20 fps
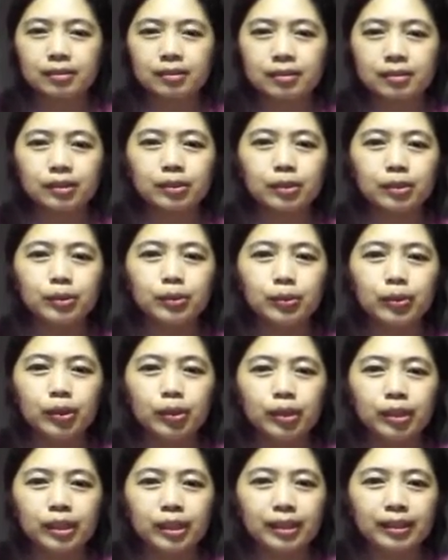So
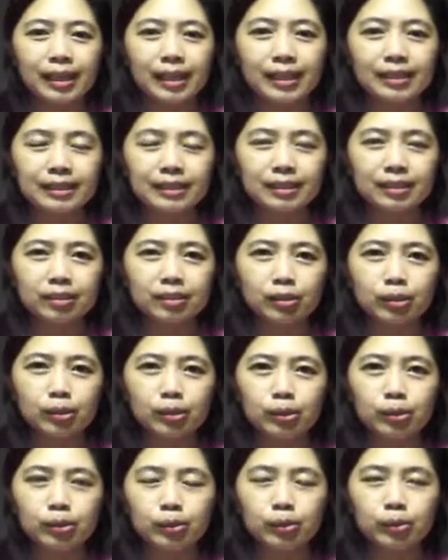it has
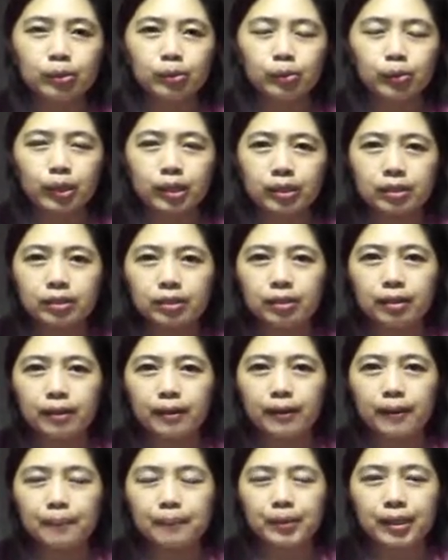no,
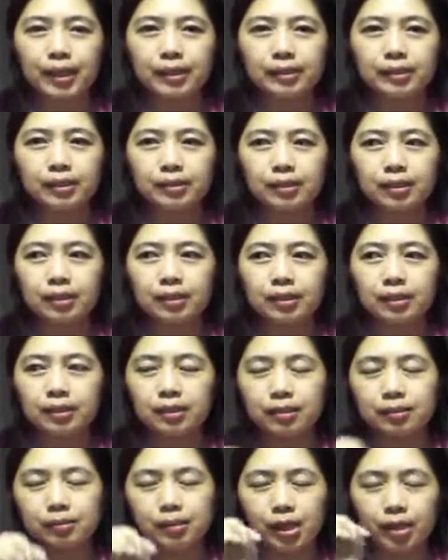
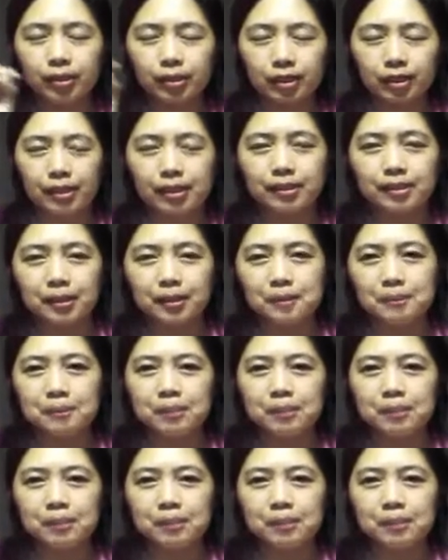how can I say?